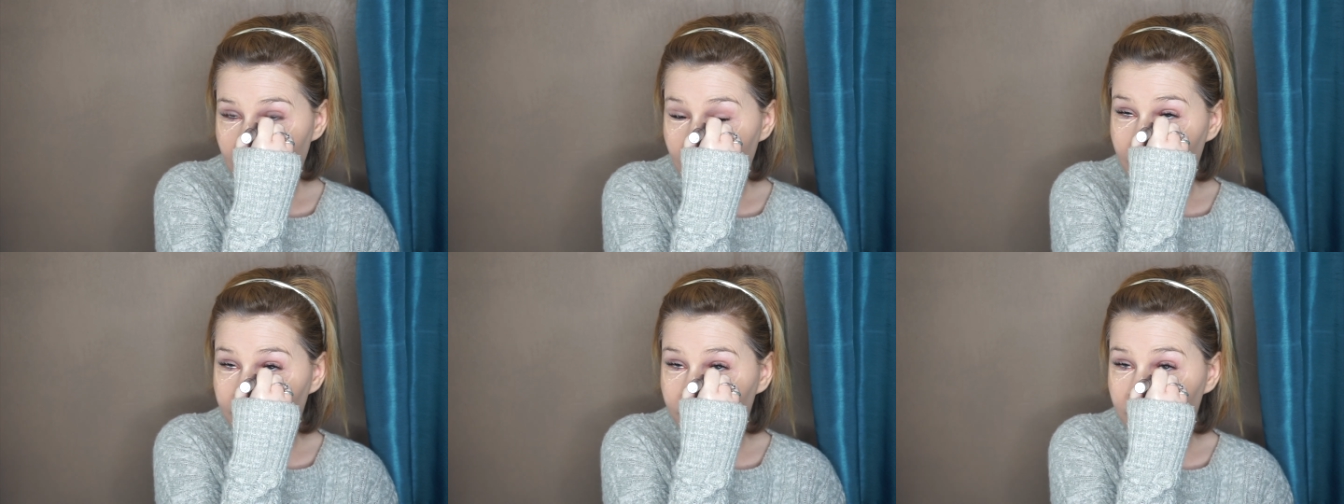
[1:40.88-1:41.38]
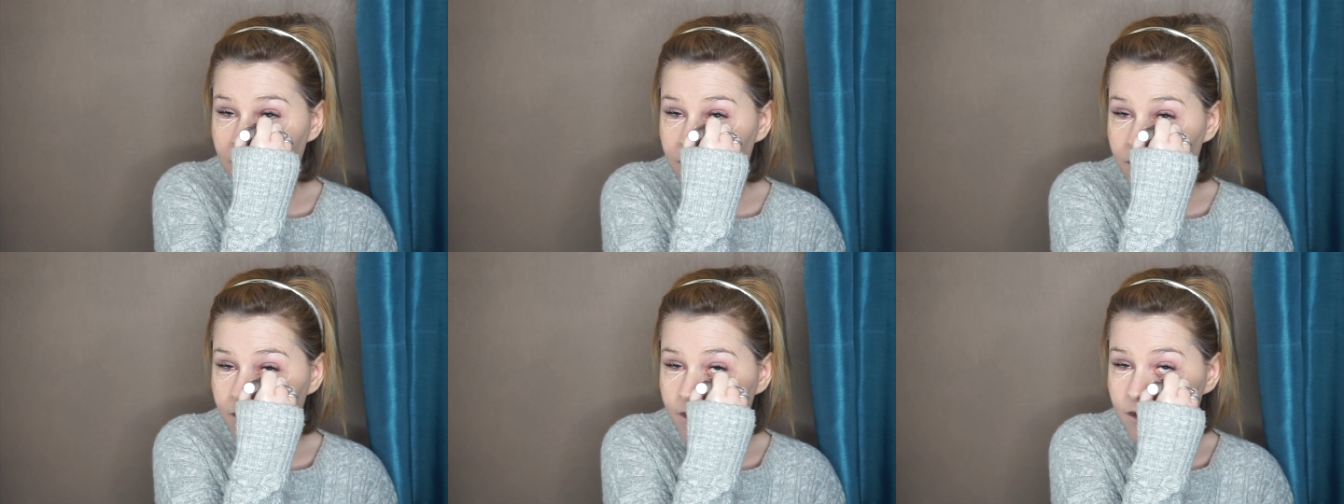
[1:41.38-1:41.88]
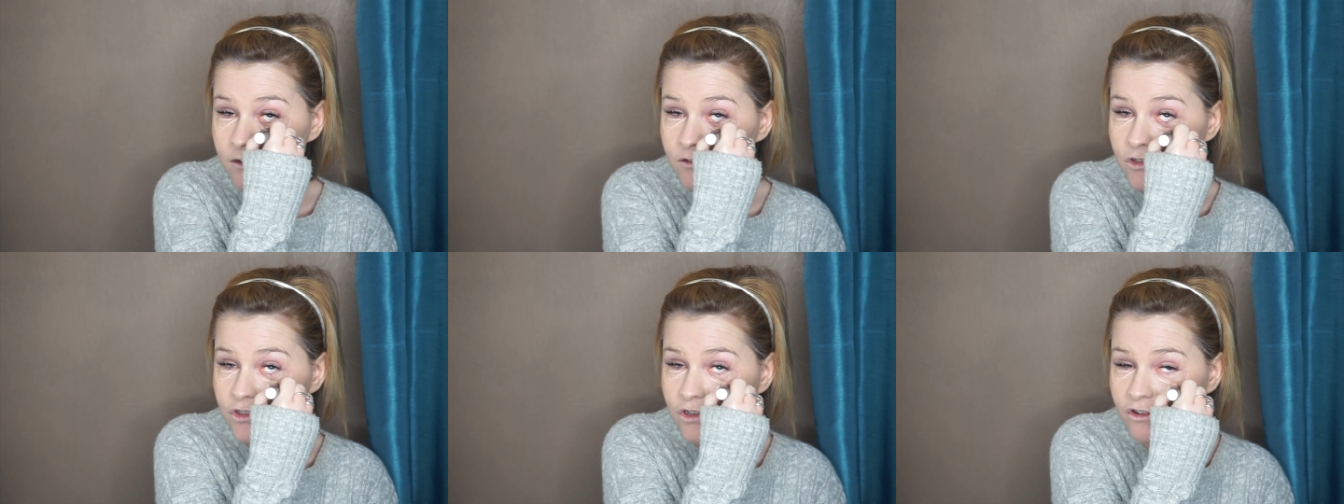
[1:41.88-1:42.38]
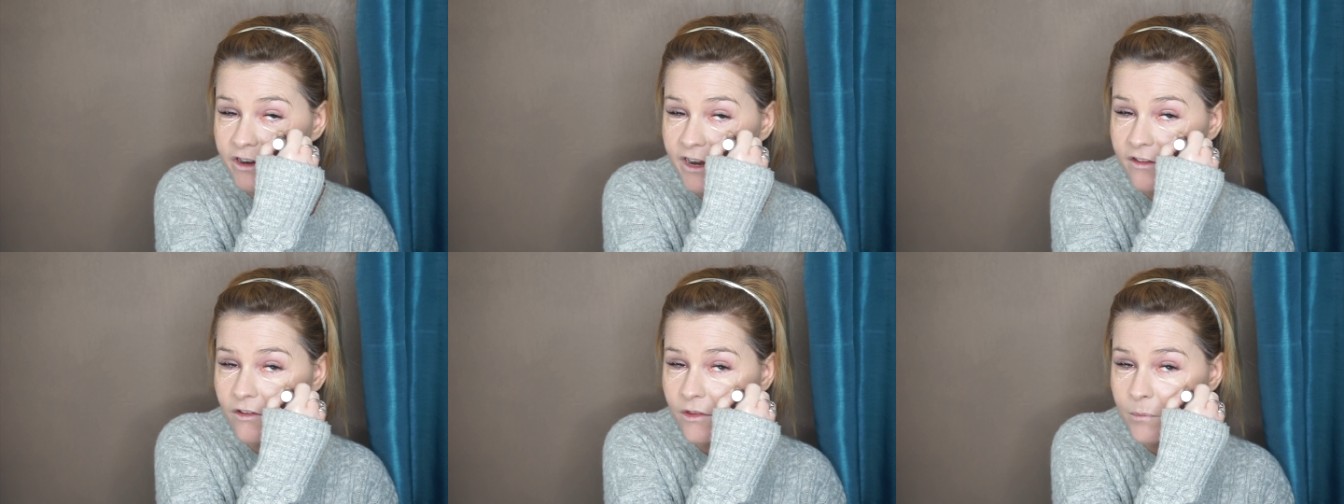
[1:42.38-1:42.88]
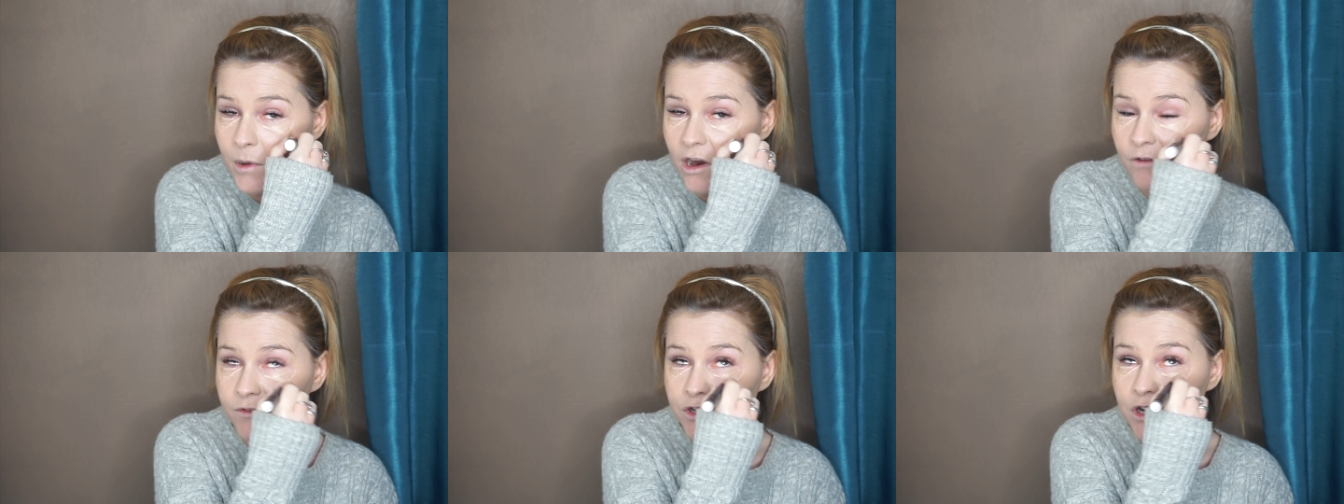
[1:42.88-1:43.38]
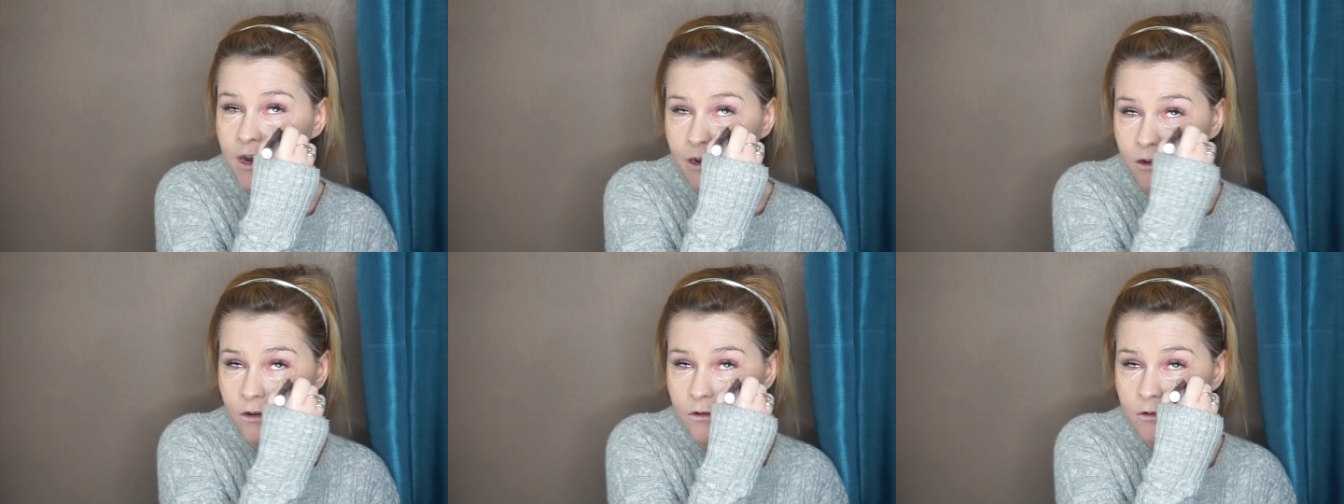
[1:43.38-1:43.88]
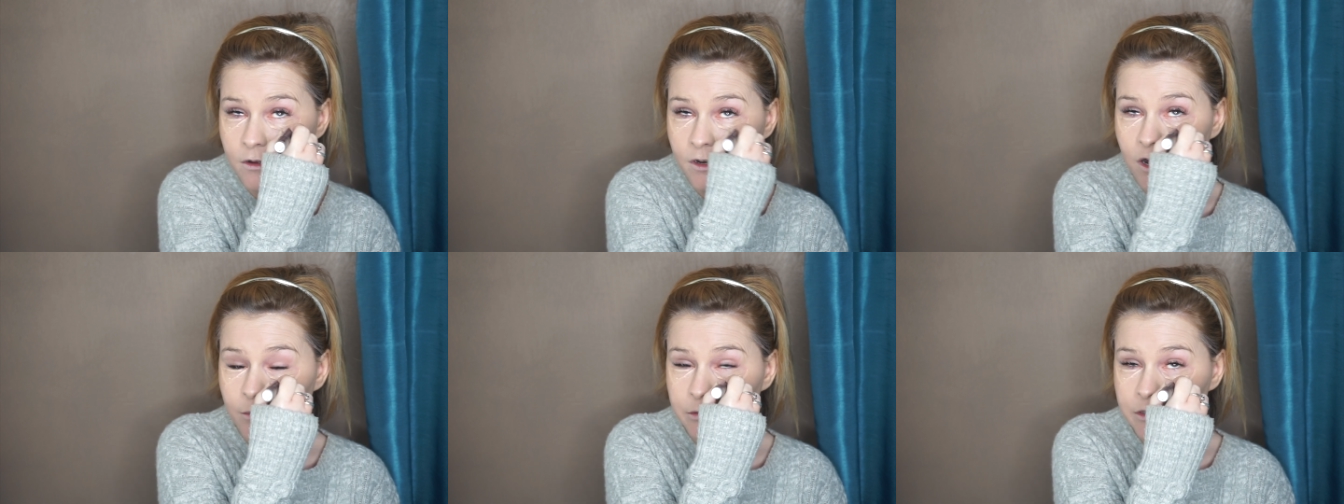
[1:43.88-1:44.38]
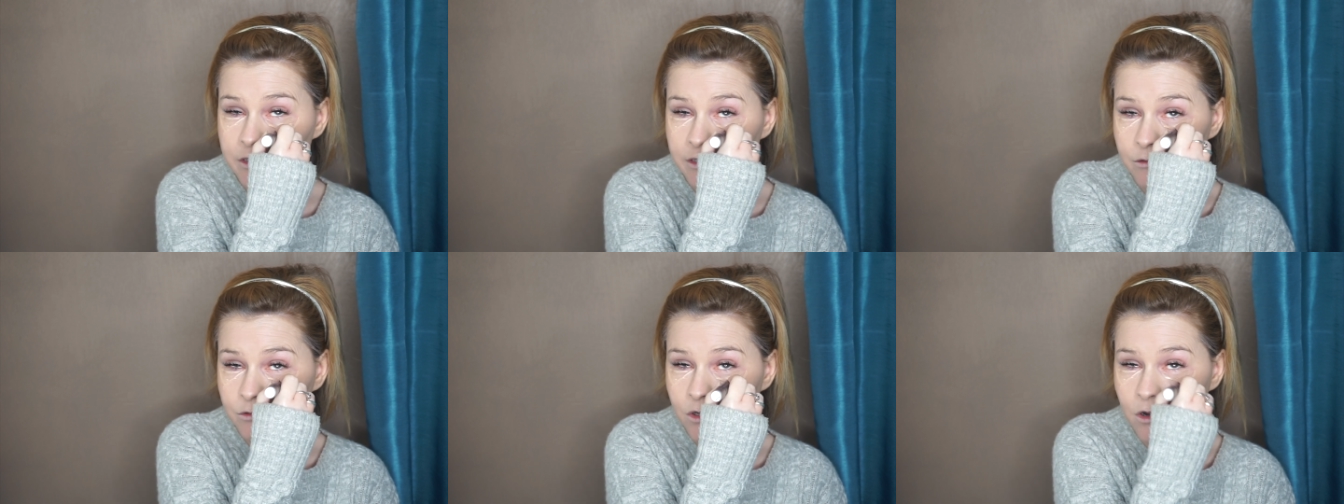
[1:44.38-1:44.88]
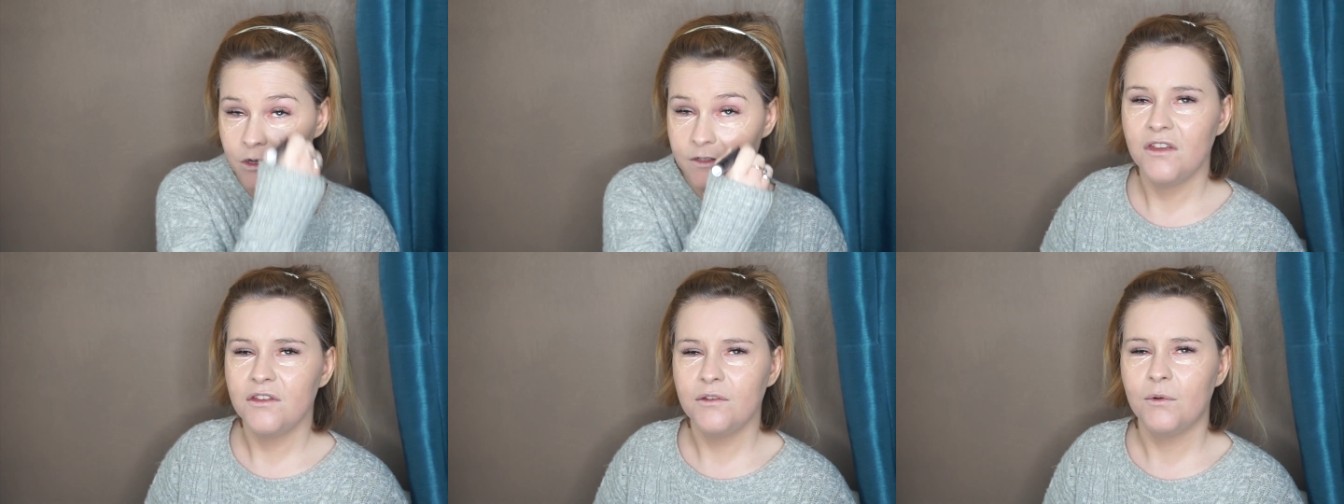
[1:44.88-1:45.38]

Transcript: and then again just create the other part of the triangle and a couple of little dots.